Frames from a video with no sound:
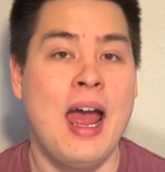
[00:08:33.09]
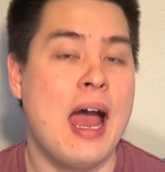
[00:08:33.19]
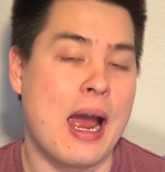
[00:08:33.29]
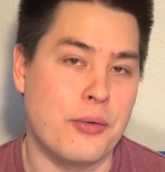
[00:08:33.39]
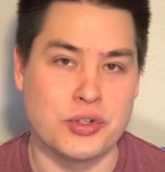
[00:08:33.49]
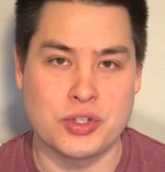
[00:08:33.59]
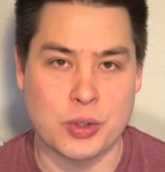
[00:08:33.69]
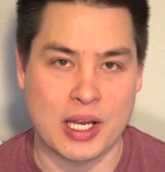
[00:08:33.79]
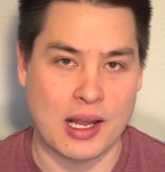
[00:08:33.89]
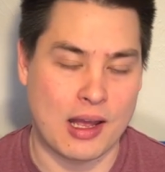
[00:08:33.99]
I was
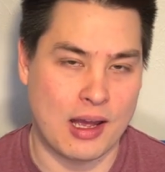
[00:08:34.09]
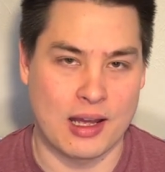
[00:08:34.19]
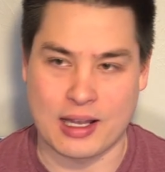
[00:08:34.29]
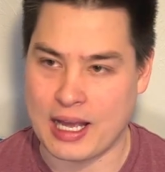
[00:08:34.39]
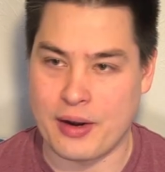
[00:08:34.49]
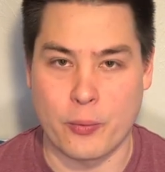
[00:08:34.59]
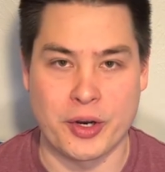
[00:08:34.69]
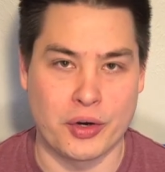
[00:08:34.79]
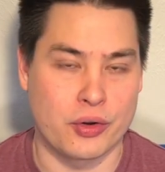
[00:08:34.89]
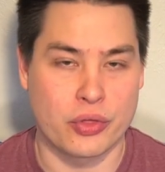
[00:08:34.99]
doing a kind of
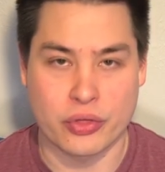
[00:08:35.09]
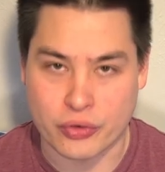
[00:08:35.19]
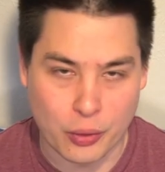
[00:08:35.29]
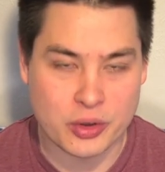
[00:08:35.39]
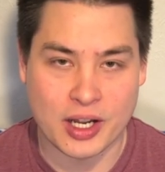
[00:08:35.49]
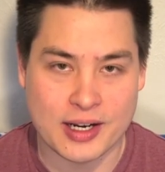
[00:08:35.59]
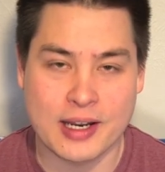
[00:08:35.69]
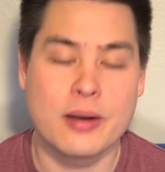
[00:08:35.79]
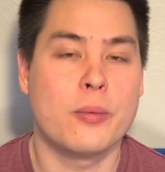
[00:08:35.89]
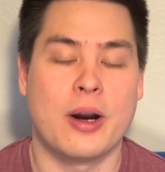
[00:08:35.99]
weird throat
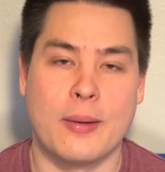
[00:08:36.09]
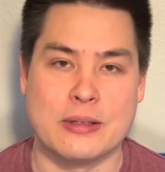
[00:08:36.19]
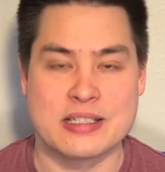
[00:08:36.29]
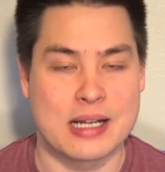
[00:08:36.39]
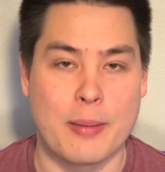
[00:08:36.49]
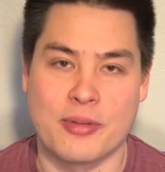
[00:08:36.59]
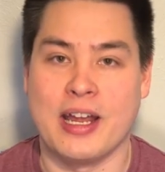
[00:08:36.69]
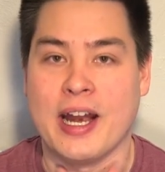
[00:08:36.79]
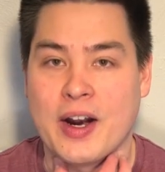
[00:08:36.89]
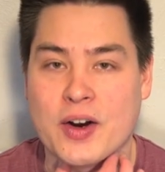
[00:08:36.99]
tonguing where I would stop the
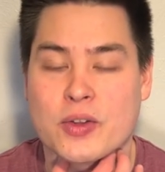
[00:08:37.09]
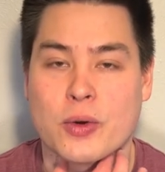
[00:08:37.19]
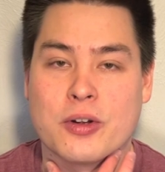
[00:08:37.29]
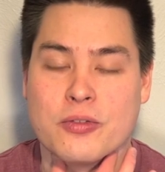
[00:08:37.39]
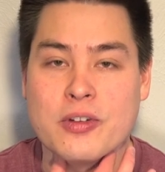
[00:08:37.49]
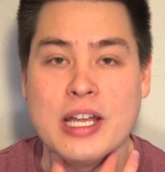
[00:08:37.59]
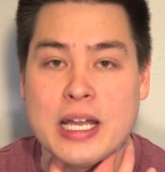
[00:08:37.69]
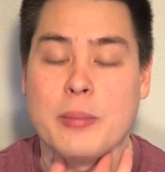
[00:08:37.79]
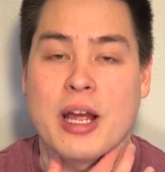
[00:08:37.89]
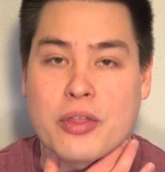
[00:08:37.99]
air sort of in
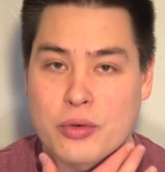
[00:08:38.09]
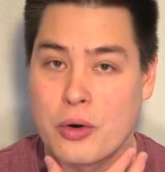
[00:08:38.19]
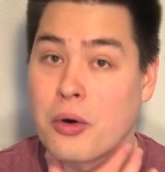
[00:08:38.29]
my throat,